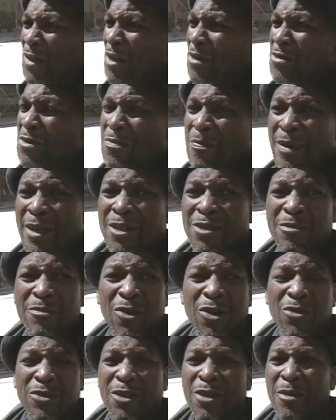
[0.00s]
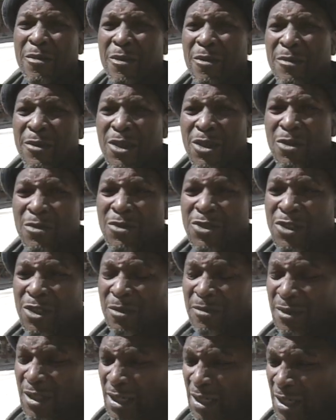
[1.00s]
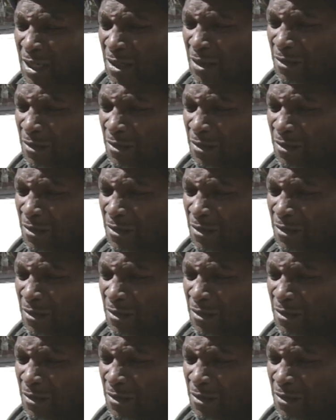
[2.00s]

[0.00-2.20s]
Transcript: It was pandemonium. I mean, it was something like out